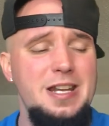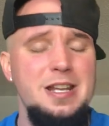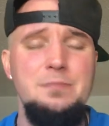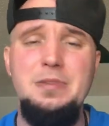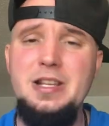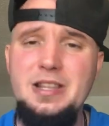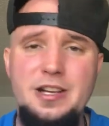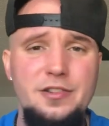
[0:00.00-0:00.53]
It'd
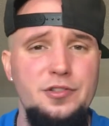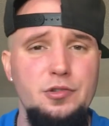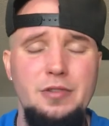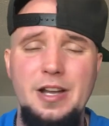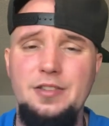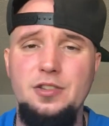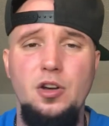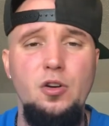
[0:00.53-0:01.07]
be there
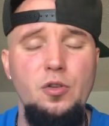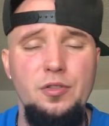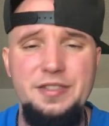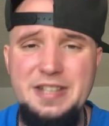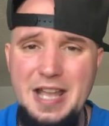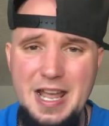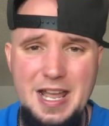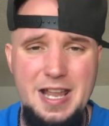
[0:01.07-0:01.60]
throughout the whole
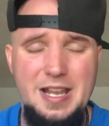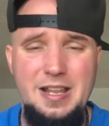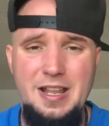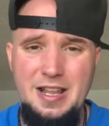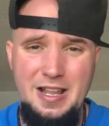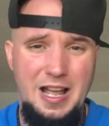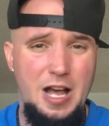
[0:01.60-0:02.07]
day.